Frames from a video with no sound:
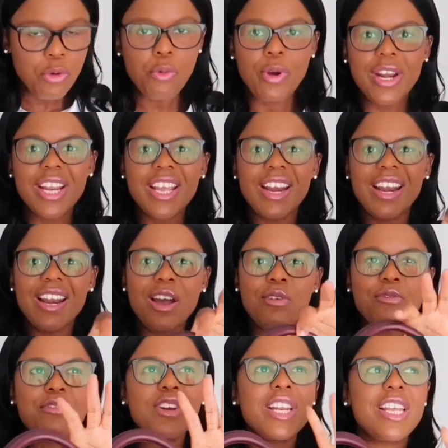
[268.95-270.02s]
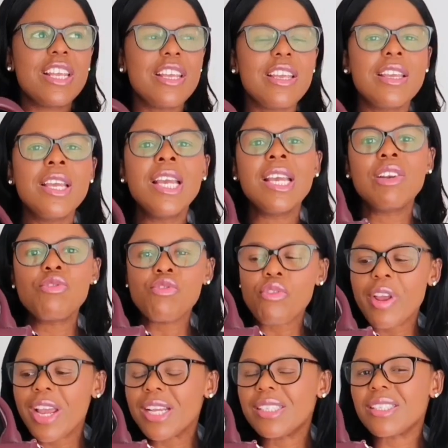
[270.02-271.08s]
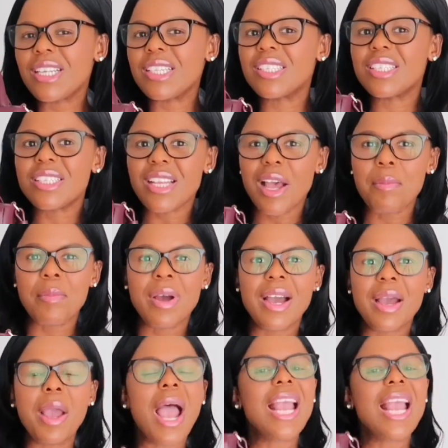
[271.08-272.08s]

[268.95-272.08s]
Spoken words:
wearing a lovely dress. It's summer.